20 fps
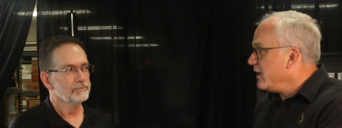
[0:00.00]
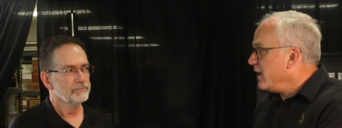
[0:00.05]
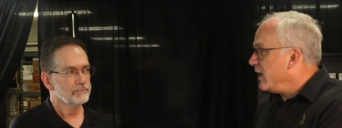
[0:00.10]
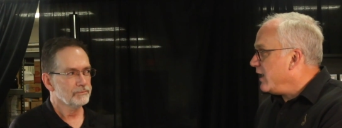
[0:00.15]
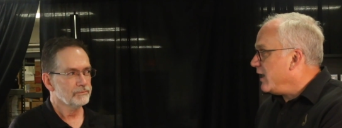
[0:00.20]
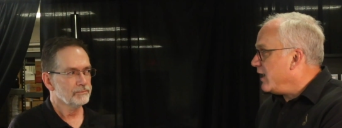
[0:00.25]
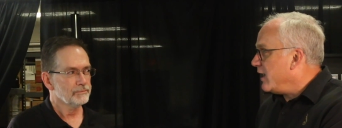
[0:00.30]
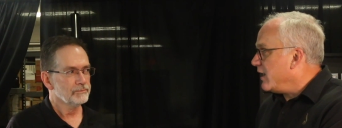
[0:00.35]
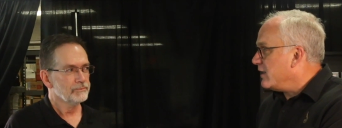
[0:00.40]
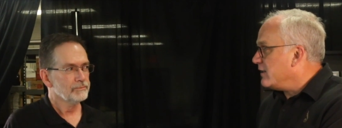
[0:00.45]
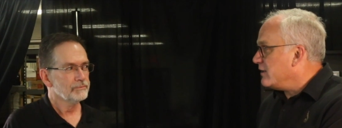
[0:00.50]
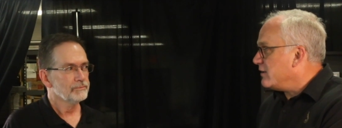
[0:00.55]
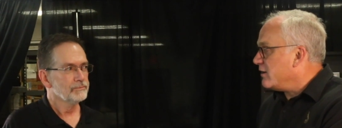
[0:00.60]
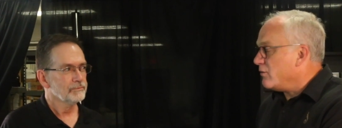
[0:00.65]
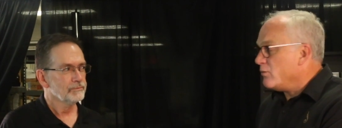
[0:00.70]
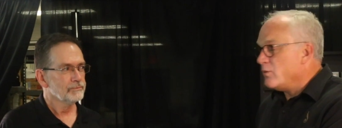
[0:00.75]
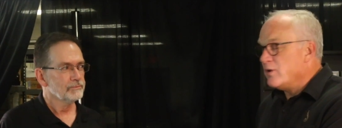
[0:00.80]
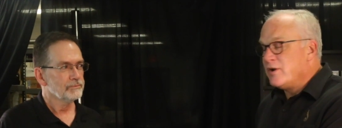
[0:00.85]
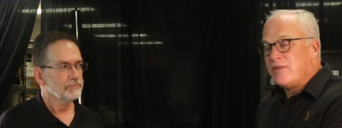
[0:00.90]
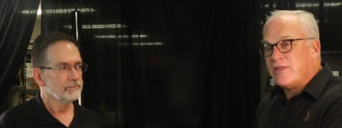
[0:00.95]
Speaker 1: And
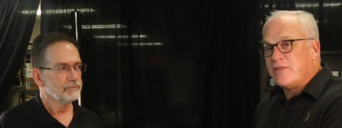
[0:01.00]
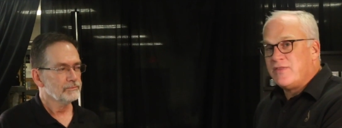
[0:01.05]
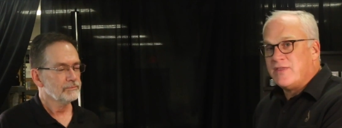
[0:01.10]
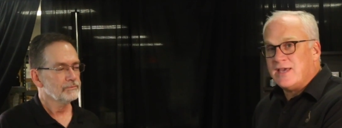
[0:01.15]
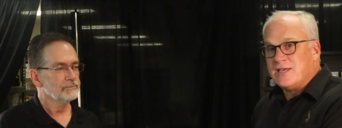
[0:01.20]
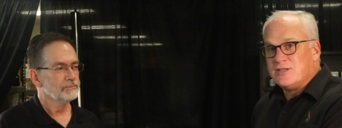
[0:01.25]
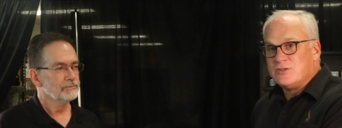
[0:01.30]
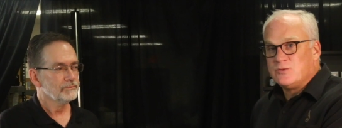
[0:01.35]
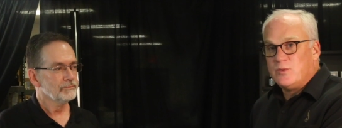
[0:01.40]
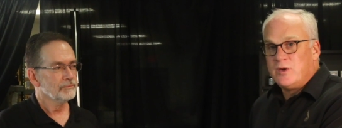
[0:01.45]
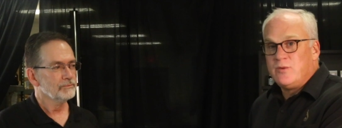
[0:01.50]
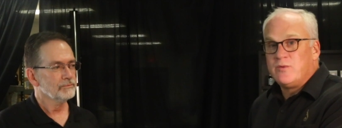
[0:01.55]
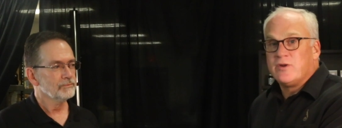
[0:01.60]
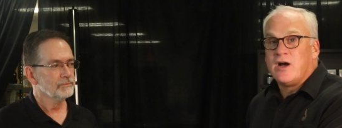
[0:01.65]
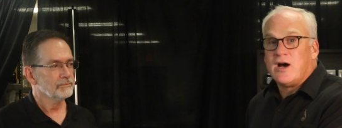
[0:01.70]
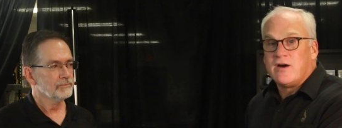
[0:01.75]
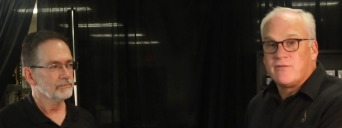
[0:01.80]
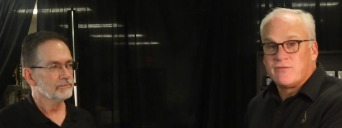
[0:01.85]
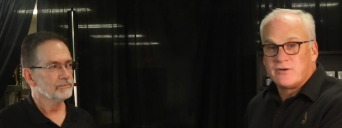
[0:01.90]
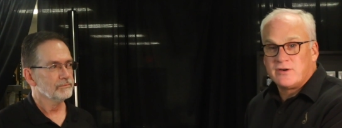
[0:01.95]
uh, one of the things we would
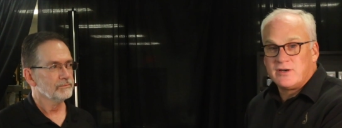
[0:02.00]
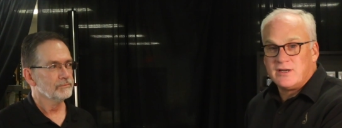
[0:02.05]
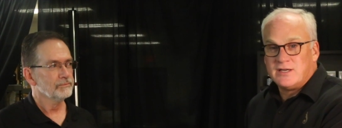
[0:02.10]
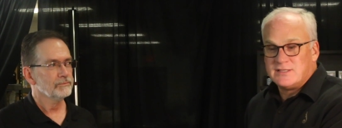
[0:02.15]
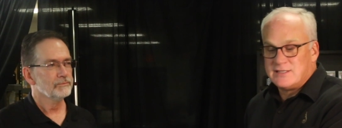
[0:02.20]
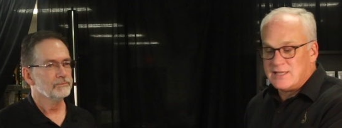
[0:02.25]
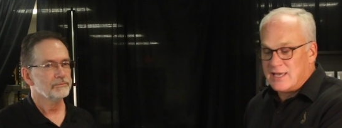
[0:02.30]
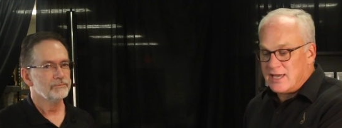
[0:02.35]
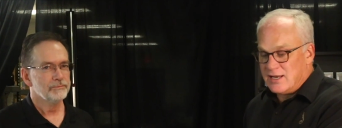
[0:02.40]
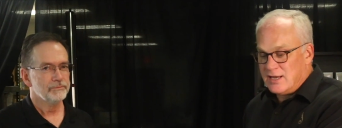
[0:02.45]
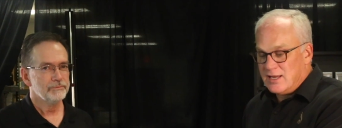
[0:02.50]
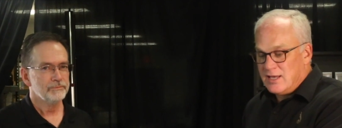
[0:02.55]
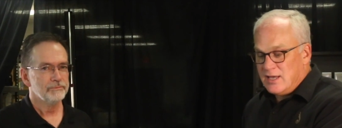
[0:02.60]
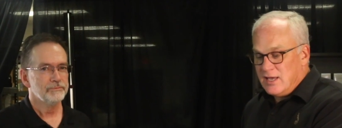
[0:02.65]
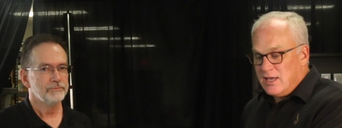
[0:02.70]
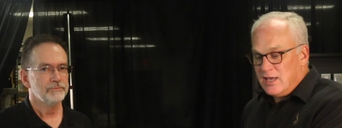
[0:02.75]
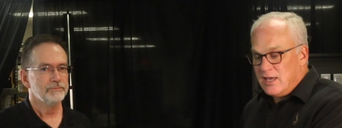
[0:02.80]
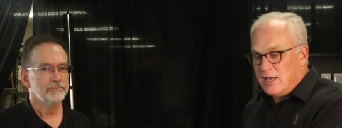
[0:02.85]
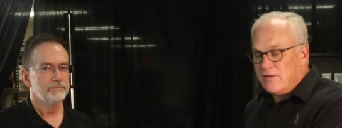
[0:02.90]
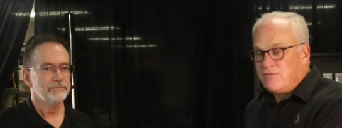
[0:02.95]
offer is that
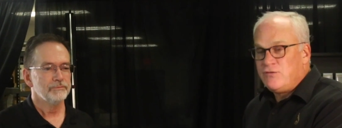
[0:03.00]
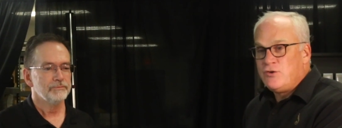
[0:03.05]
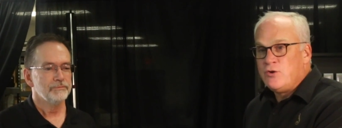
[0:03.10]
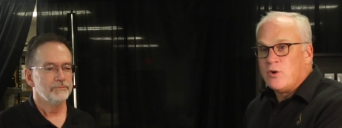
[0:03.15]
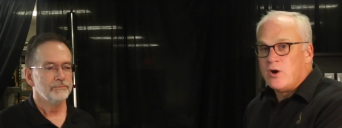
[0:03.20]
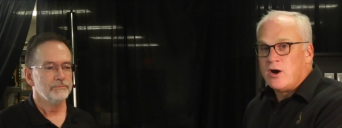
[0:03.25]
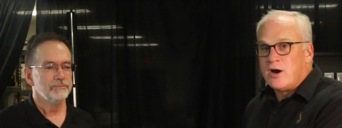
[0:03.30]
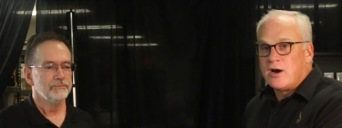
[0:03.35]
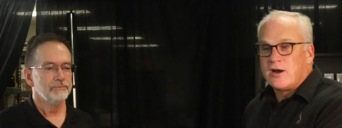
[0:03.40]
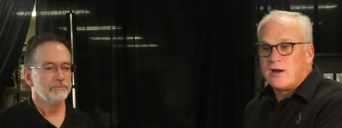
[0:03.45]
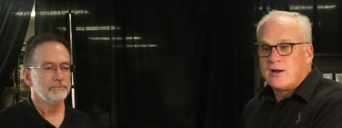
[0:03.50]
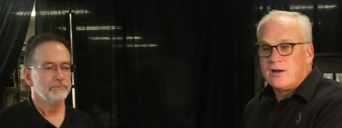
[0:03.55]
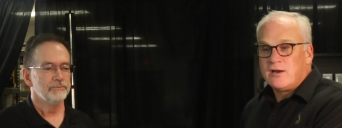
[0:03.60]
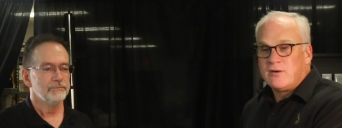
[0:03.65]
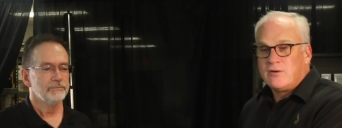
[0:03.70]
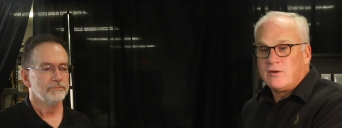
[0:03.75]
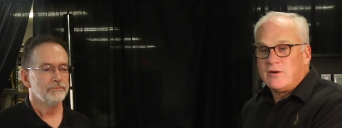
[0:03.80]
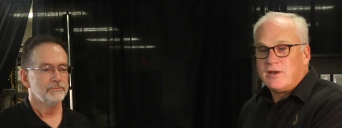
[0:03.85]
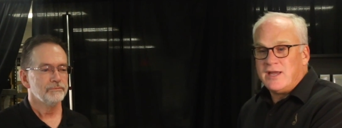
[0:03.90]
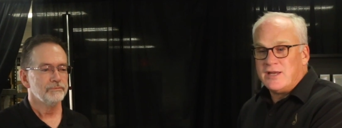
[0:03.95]
if you are
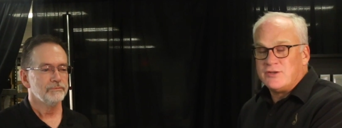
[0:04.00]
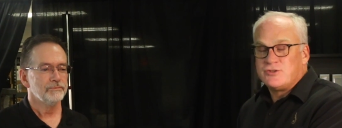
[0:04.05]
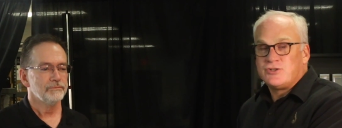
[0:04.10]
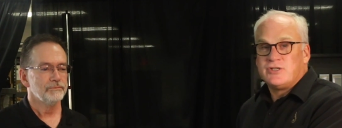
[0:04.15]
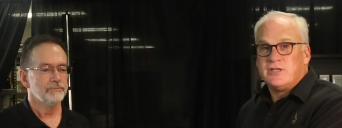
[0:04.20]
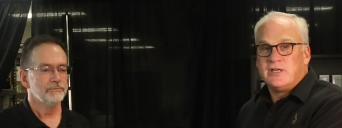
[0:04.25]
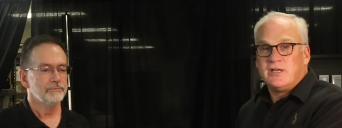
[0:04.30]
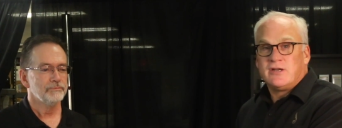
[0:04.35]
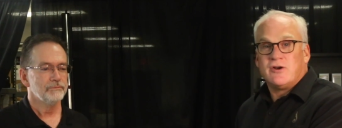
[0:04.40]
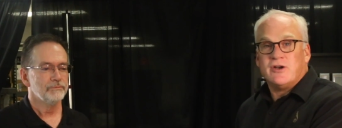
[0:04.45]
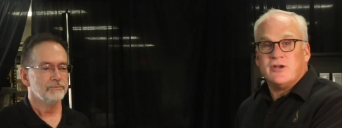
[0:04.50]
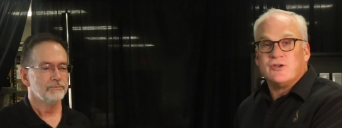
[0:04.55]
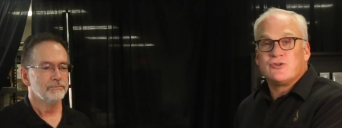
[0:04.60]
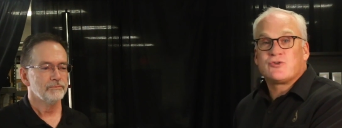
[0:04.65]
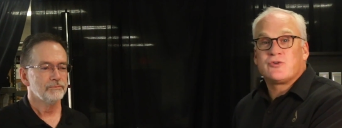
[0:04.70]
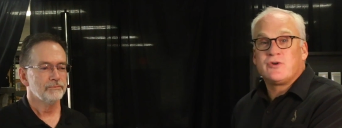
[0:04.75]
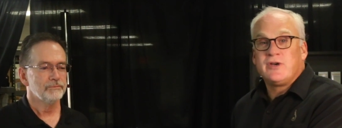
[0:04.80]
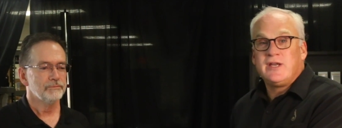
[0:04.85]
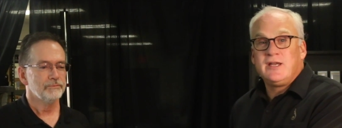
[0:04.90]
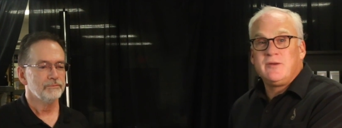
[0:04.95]
interested or
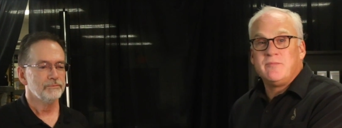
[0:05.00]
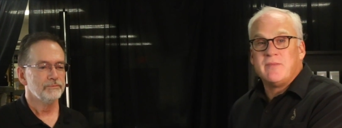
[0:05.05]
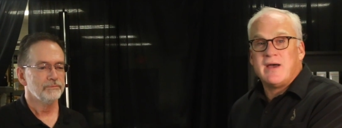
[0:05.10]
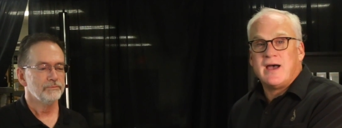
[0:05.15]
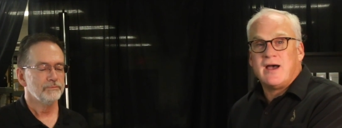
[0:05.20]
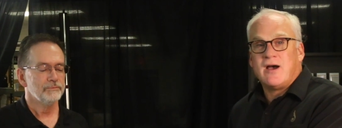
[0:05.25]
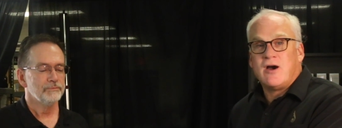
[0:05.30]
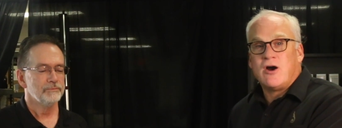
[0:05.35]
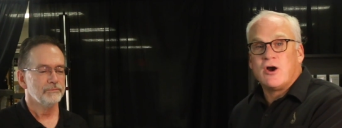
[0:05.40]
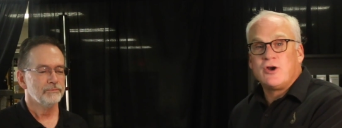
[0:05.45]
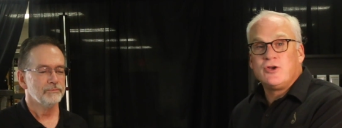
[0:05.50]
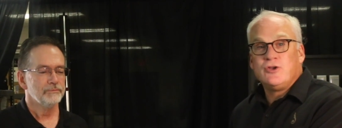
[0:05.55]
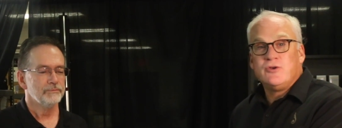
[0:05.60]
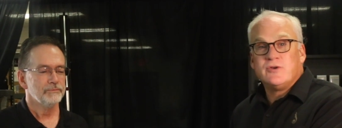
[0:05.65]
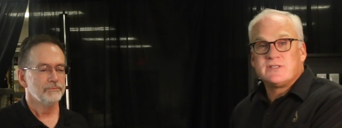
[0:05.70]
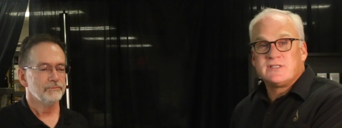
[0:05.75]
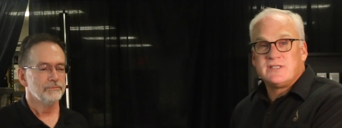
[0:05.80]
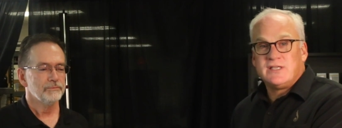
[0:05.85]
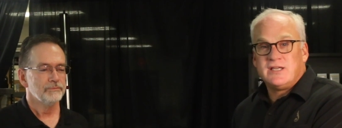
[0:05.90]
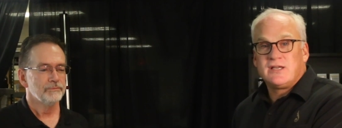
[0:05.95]
intrigued by are you
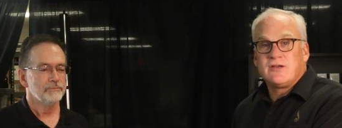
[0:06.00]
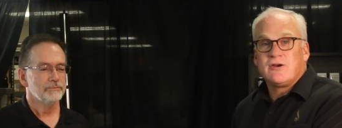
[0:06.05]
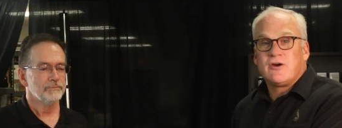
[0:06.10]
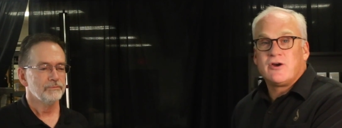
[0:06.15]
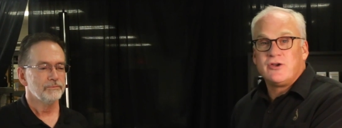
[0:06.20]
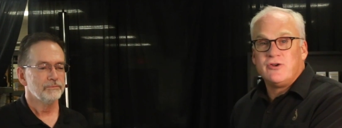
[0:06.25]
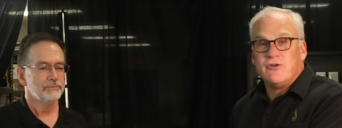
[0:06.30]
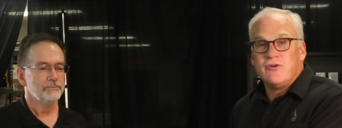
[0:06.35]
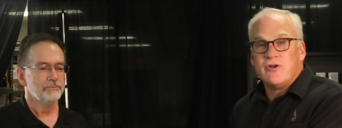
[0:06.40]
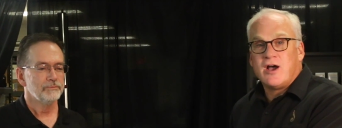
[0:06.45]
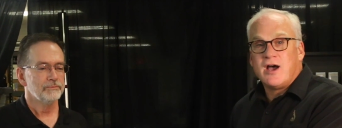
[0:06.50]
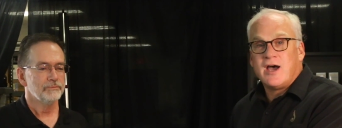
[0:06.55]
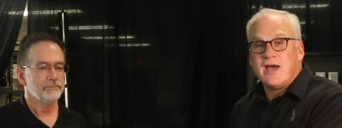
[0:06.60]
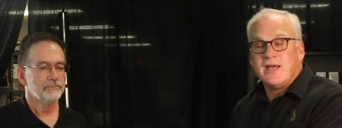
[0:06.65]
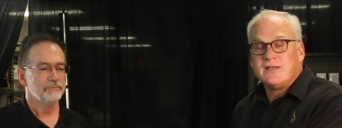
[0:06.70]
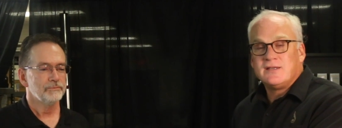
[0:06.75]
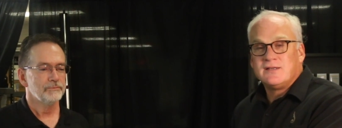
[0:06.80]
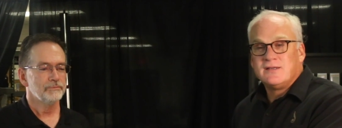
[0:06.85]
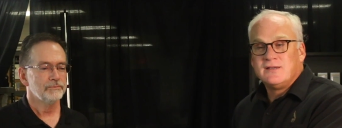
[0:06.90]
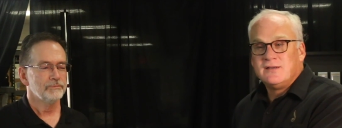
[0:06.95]
acidic or are you
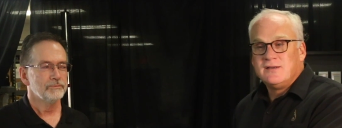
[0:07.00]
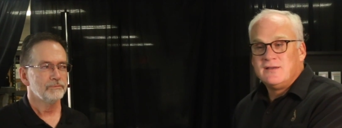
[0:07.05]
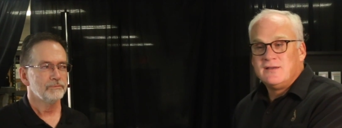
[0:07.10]
not,